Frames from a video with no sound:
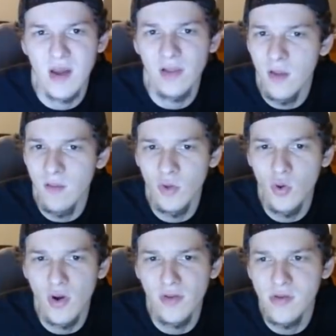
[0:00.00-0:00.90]
I love
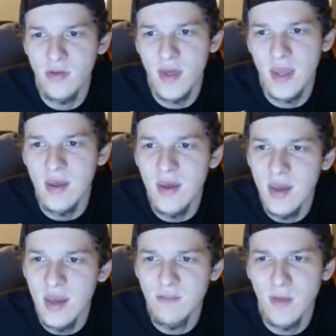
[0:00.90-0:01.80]
Luka on the slate.
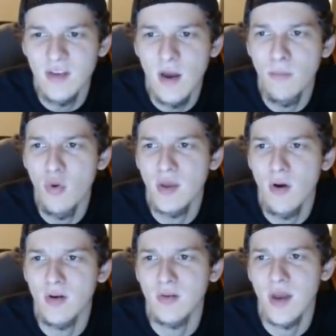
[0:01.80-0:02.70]
He's my top point
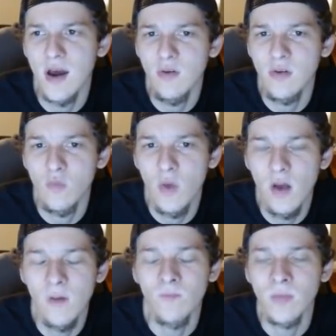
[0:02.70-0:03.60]
guard on Yahoo as
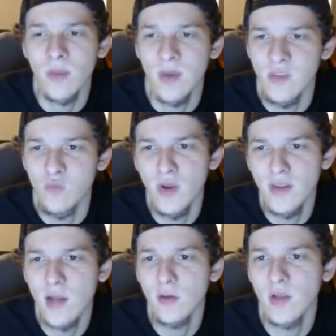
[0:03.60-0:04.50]
well. He's
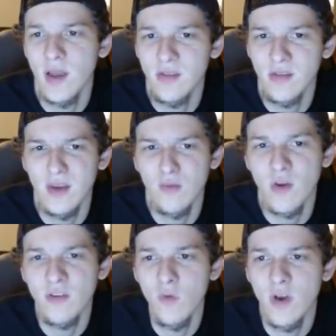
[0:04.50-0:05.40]
$1 less than
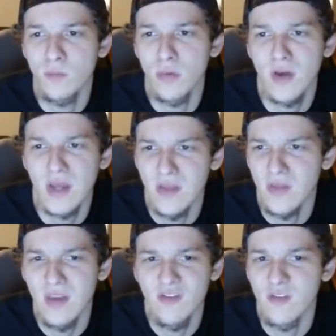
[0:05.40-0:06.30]
Russell Westbrook, and I
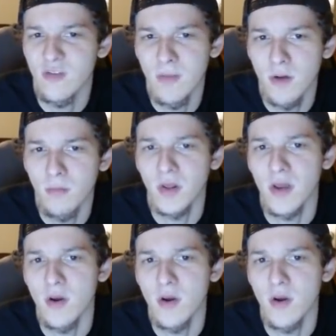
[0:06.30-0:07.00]
think he's just a better play